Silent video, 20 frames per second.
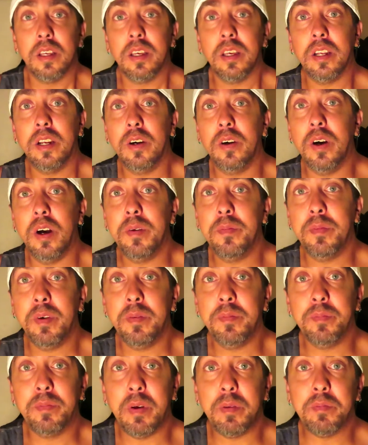you know, I'm,
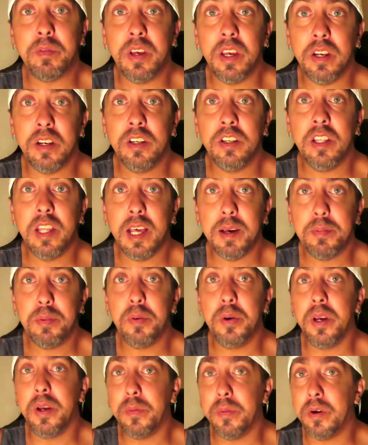I'm, I'm getting to that
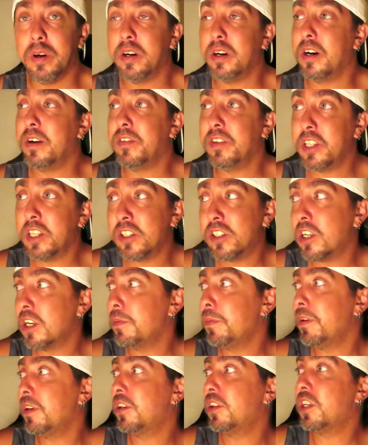point where everything's going
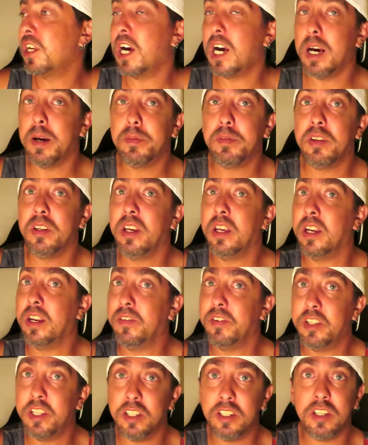to be stopped and
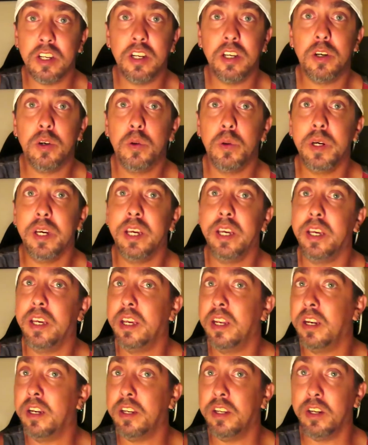everything's going to quit
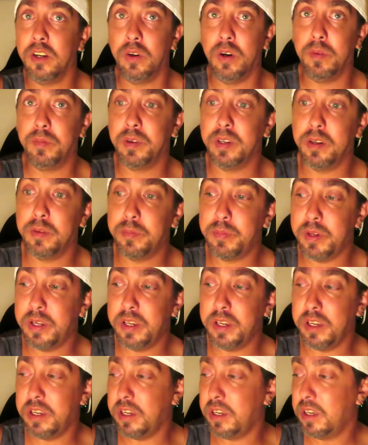and, you know, I'm going to
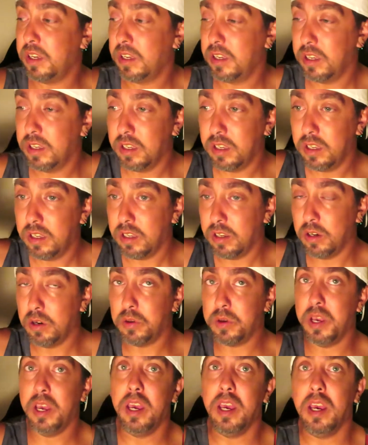be
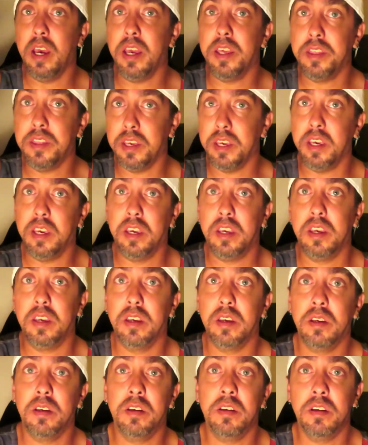okay, I think.
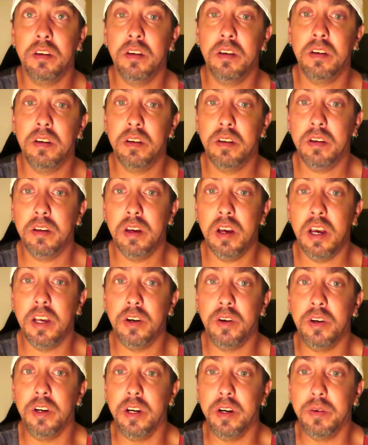I
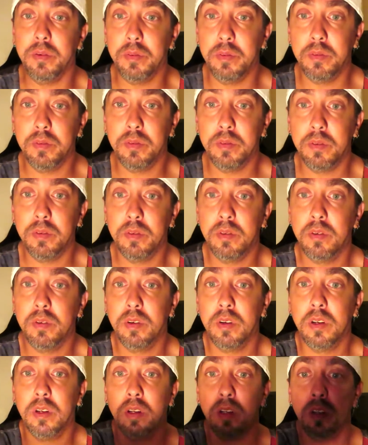don't know.
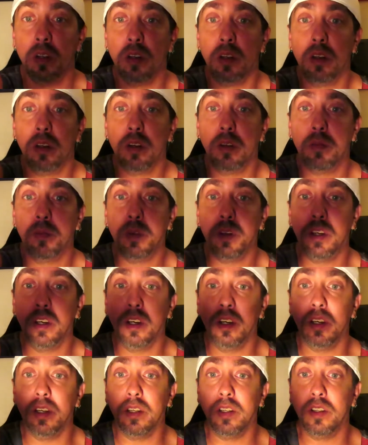
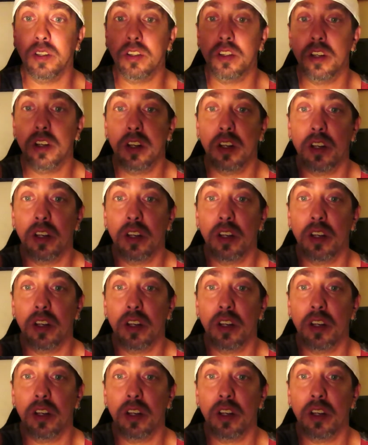Because